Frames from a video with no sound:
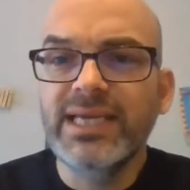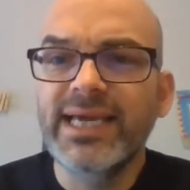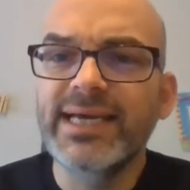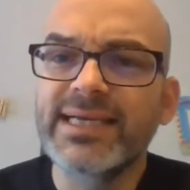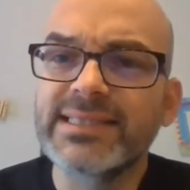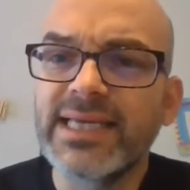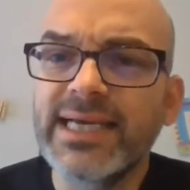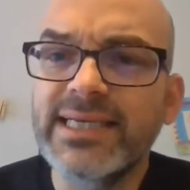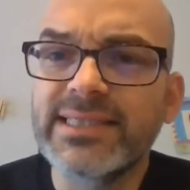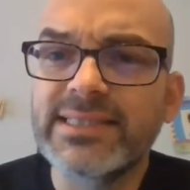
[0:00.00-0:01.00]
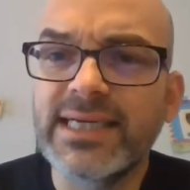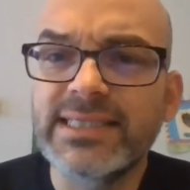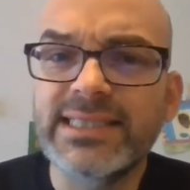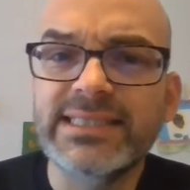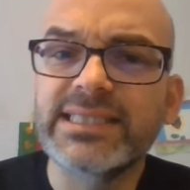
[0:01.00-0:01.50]
Yet as late as
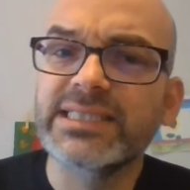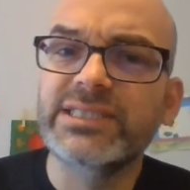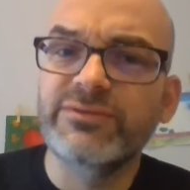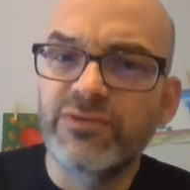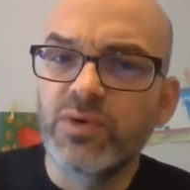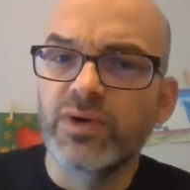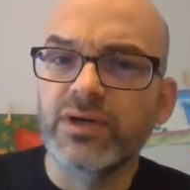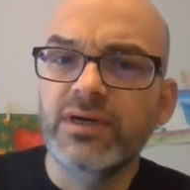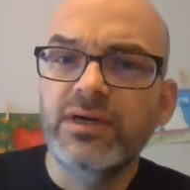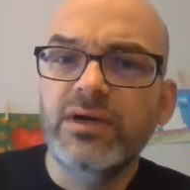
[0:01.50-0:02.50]
1964,